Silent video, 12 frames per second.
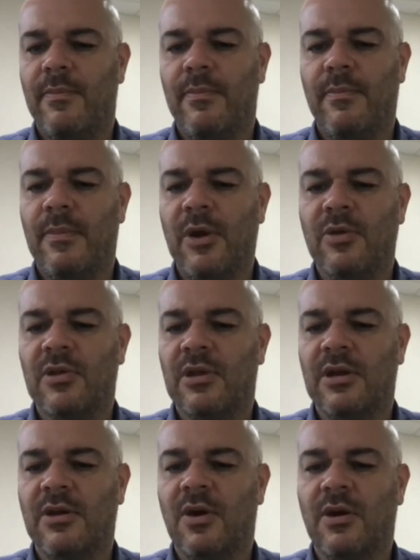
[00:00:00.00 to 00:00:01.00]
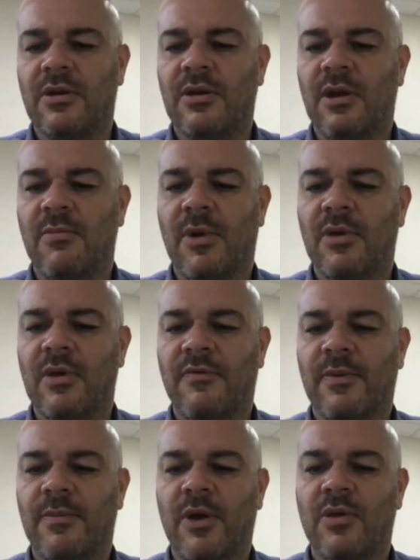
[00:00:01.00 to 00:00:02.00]
mostly not. You know,
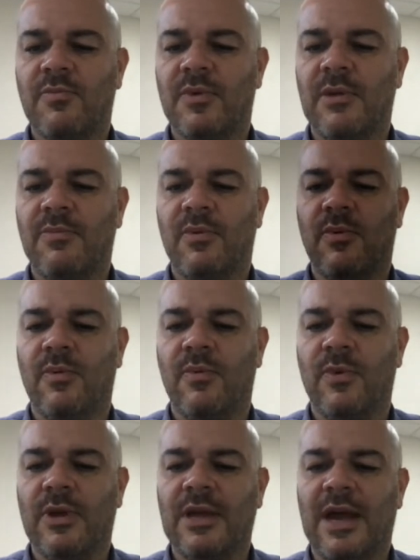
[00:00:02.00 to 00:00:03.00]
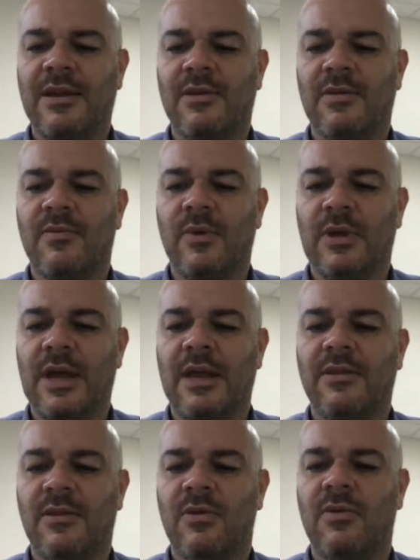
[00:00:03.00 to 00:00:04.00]
for most people, we can
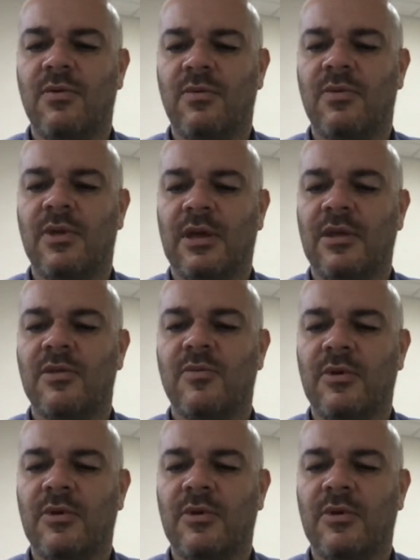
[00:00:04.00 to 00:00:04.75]
do things.